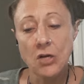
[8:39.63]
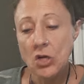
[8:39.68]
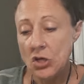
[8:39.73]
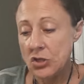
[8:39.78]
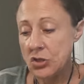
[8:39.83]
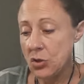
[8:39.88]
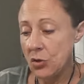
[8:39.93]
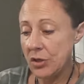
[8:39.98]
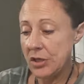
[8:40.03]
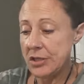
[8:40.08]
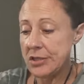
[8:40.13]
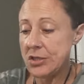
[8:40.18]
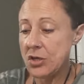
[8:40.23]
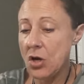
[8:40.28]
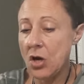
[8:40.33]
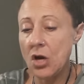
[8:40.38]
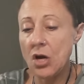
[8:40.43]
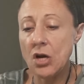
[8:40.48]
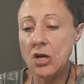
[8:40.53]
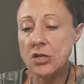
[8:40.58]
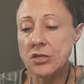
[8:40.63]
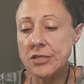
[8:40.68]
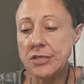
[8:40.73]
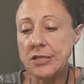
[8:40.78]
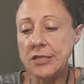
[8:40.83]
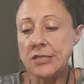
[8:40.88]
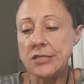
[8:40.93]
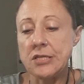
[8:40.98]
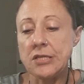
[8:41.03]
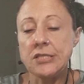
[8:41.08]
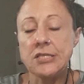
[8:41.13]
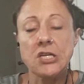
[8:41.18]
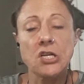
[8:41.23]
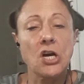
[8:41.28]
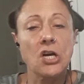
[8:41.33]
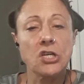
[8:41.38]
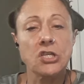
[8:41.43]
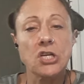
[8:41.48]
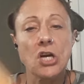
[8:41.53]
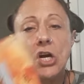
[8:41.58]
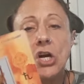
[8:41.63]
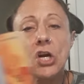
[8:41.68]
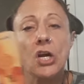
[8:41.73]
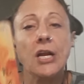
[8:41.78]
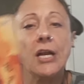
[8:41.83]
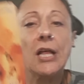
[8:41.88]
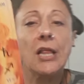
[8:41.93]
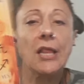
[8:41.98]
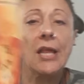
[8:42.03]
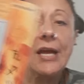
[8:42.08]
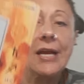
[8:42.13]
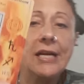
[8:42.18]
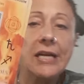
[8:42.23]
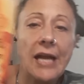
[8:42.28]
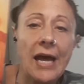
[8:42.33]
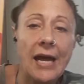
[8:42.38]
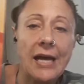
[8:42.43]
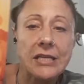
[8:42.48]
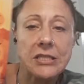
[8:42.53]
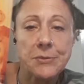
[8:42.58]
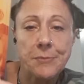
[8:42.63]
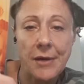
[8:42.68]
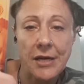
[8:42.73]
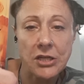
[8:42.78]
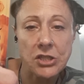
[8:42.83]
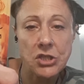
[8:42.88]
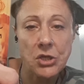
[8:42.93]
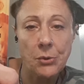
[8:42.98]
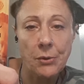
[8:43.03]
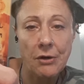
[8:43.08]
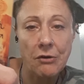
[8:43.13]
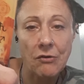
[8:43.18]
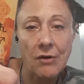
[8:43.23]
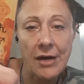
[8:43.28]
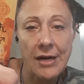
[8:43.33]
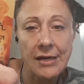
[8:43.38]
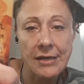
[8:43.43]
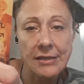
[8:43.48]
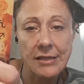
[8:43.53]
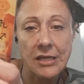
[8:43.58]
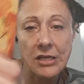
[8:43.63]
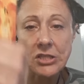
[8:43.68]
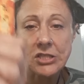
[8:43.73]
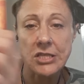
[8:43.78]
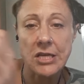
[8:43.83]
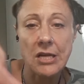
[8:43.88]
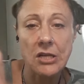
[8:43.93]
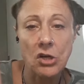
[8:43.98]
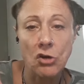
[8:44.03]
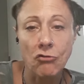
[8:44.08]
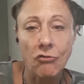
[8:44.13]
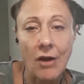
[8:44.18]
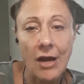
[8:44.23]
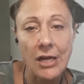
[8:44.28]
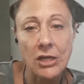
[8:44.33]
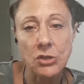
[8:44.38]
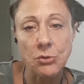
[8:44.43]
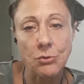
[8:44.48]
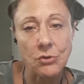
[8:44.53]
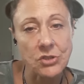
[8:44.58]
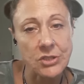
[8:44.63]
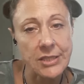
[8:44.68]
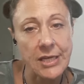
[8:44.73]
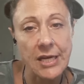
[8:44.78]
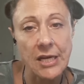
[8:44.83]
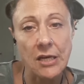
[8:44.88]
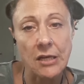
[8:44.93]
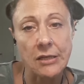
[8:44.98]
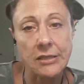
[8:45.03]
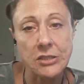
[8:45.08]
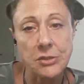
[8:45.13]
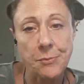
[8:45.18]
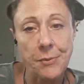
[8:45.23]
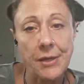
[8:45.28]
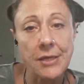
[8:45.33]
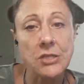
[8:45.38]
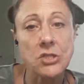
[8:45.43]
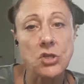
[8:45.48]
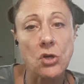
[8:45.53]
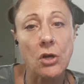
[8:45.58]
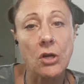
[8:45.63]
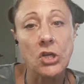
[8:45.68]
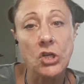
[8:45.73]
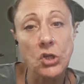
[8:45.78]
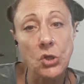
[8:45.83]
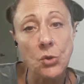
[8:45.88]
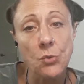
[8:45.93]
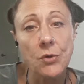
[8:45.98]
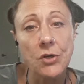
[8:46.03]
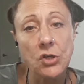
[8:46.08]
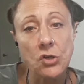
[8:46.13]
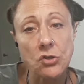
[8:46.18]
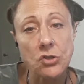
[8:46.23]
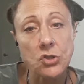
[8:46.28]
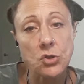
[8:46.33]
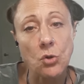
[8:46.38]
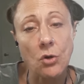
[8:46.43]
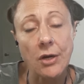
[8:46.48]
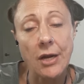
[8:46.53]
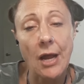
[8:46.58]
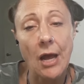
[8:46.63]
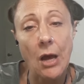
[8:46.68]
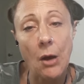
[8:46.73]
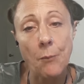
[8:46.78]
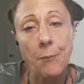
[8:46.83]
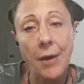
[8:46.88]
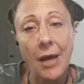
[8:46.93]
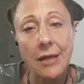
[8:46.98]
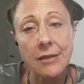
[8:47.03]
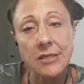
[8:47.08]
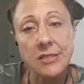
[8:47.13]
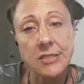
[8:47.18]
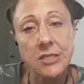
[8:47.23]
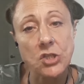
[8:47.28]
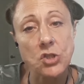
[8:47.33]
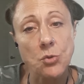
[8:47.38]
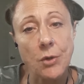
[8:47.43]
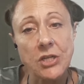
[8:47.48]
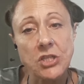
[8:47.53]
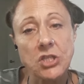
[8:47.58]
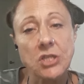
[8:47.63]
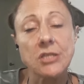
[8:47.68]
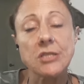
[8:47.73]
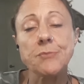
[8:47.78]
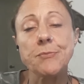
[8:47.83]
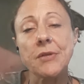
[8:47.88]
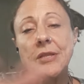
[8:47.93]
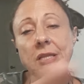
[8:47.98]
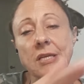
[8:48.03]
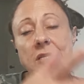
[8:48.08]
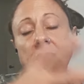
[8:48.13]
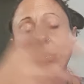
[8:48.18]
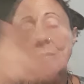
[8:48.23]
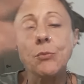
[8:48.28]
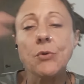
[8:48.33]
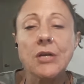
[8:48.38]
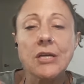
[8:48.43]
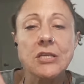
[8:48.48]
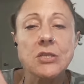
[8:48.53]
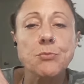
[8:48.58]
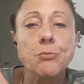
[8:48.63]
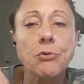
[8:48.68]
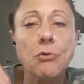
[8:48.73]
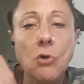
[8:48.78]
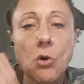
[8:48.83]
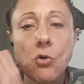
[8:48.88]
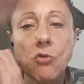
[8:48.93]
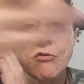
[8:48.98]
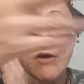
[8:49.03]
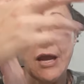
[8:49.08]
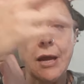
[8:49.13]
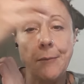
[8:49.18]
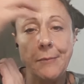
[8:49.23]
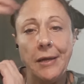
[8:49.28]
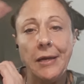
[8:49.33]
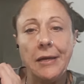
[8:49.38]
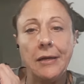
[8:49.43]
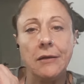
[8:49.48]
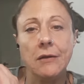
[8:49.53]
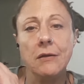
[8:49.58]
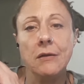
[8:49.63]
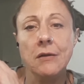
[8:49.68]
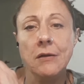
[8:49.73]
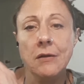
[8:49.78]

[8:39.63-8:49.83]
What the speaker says: So these cards, there's a dark and a light aspect to it, right? There's a gradual scale. It depends on you and your story, how bad the situation is, but it's programming.